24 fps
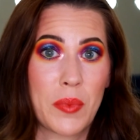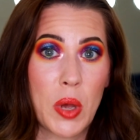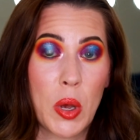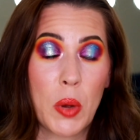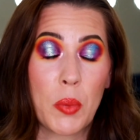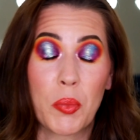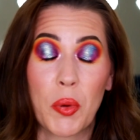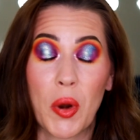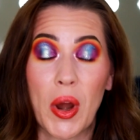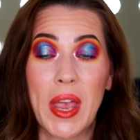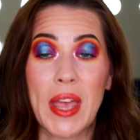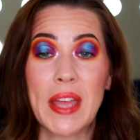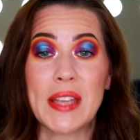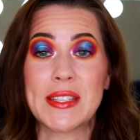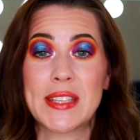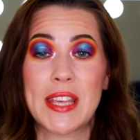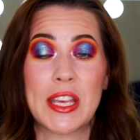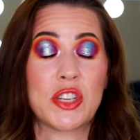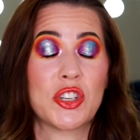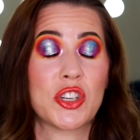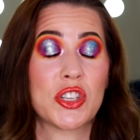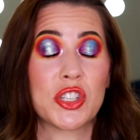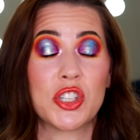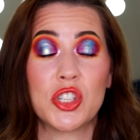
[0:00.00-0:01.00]
brands, they
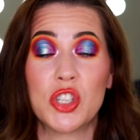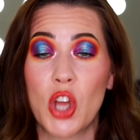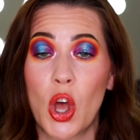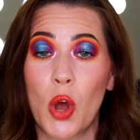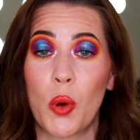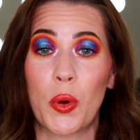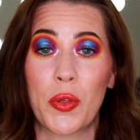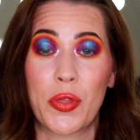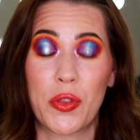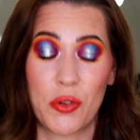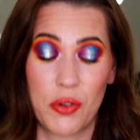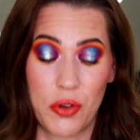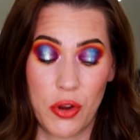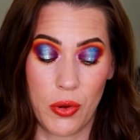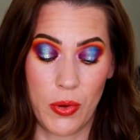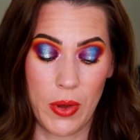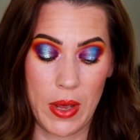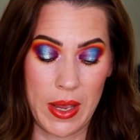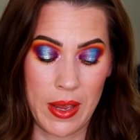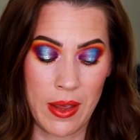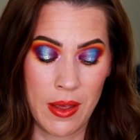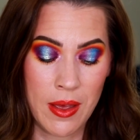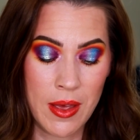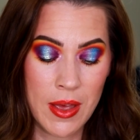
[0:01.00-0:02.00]
just know what they're
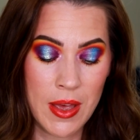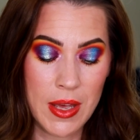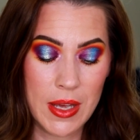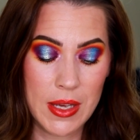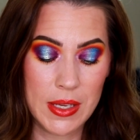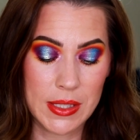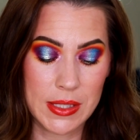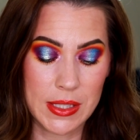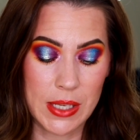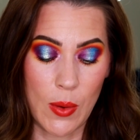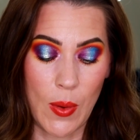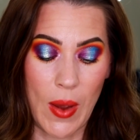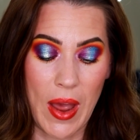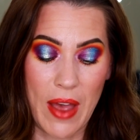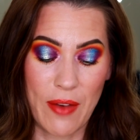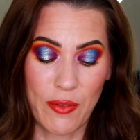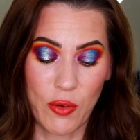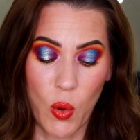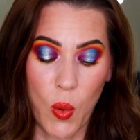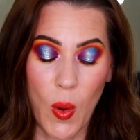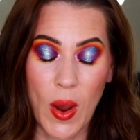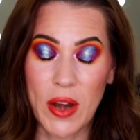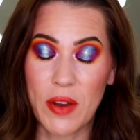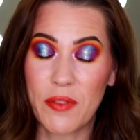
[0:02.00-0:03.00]
doing. So I have
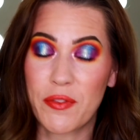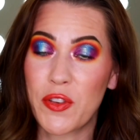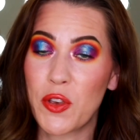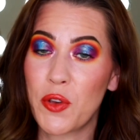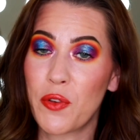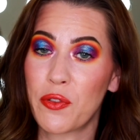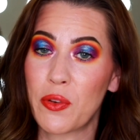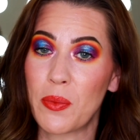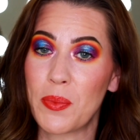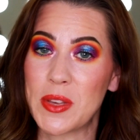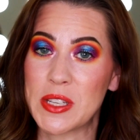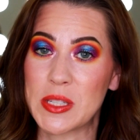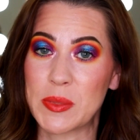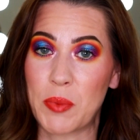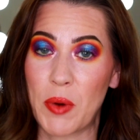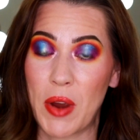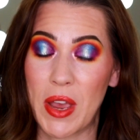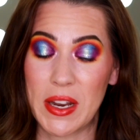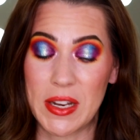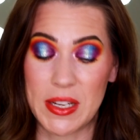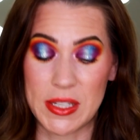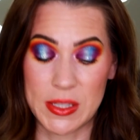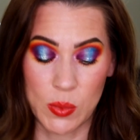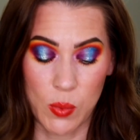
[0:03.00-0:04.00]
quite a few from this
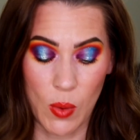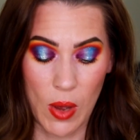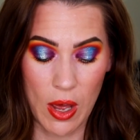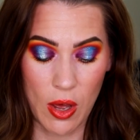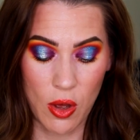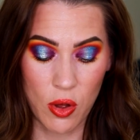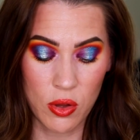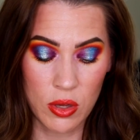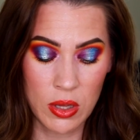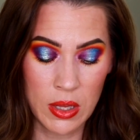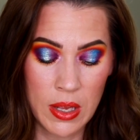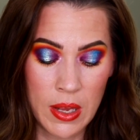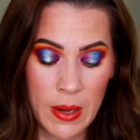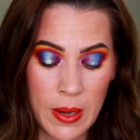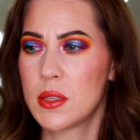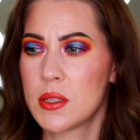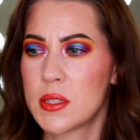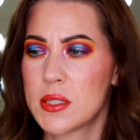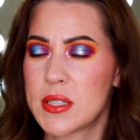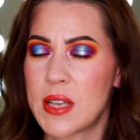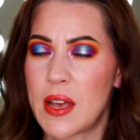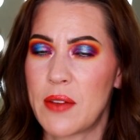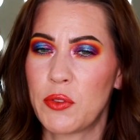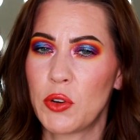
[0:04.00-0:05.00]
brand as well.
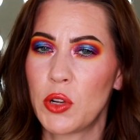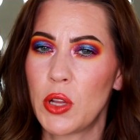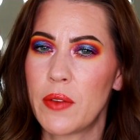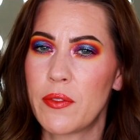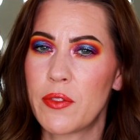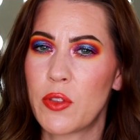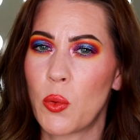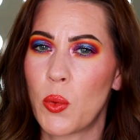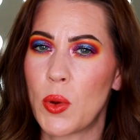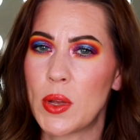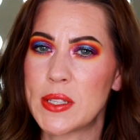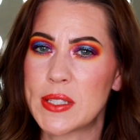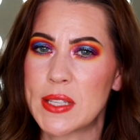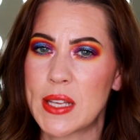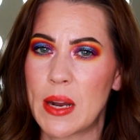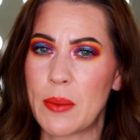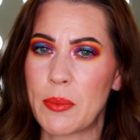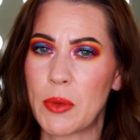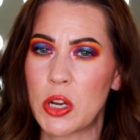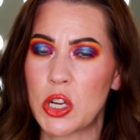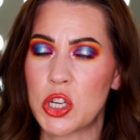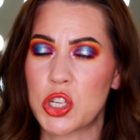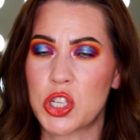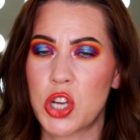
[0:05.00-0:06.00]
Several of the ones that I'm
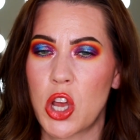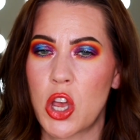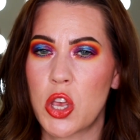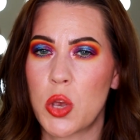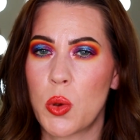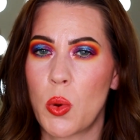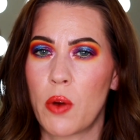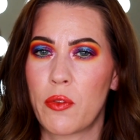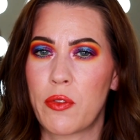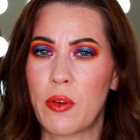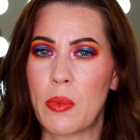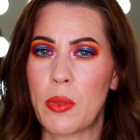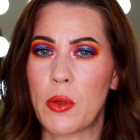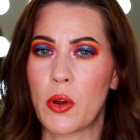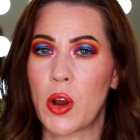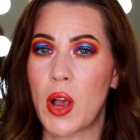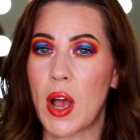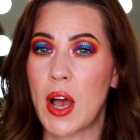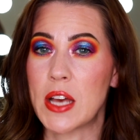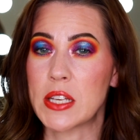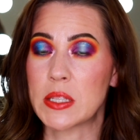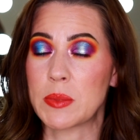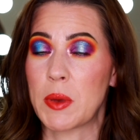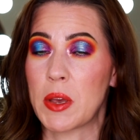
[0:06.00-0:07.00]
going to show you are from their
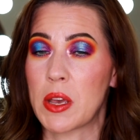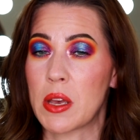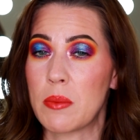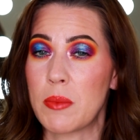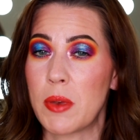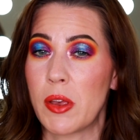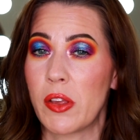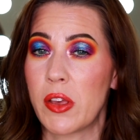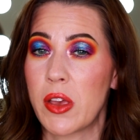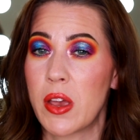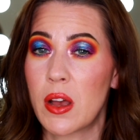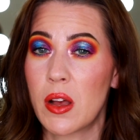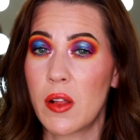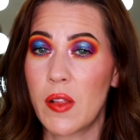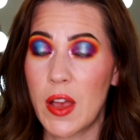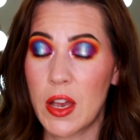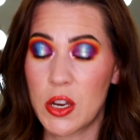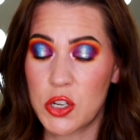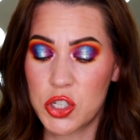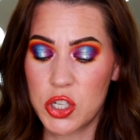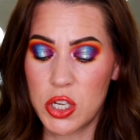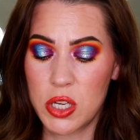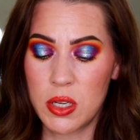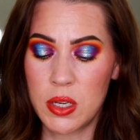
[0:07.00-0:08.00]
Cosmic Chameleon
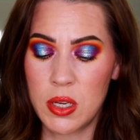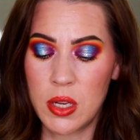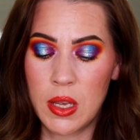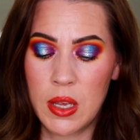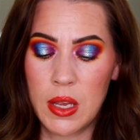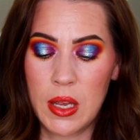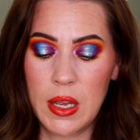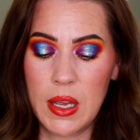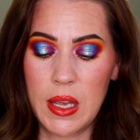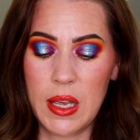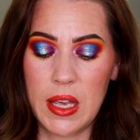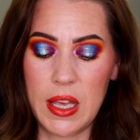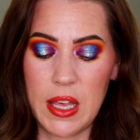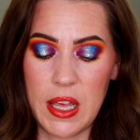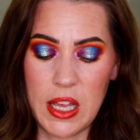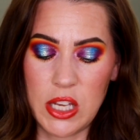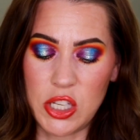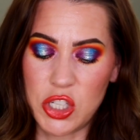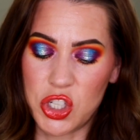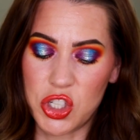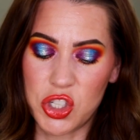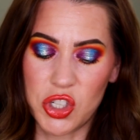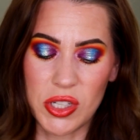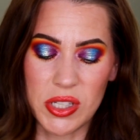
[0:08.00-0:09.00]
collection.
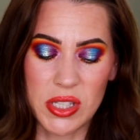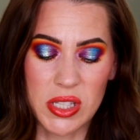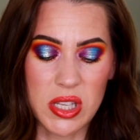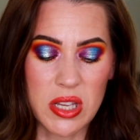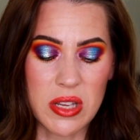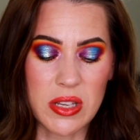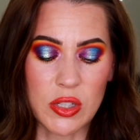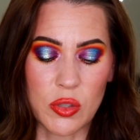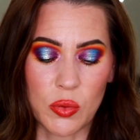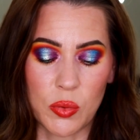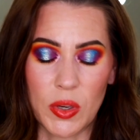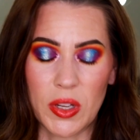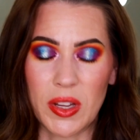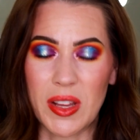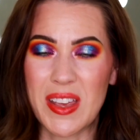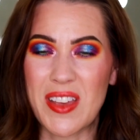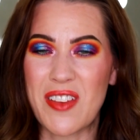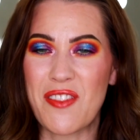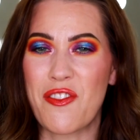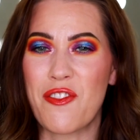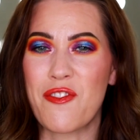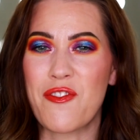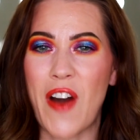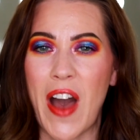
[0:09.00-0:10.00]
It's just these
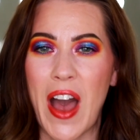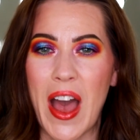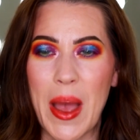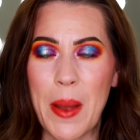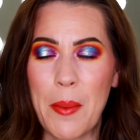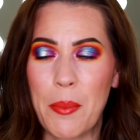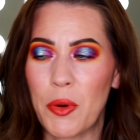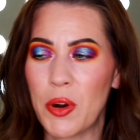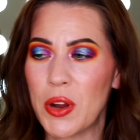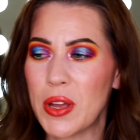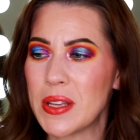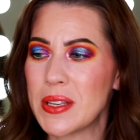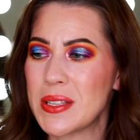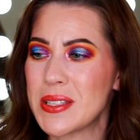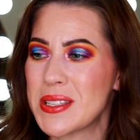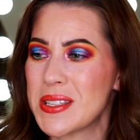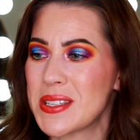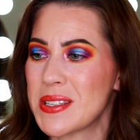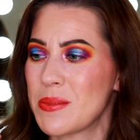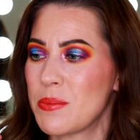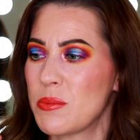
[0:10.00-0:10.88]
really vibrant,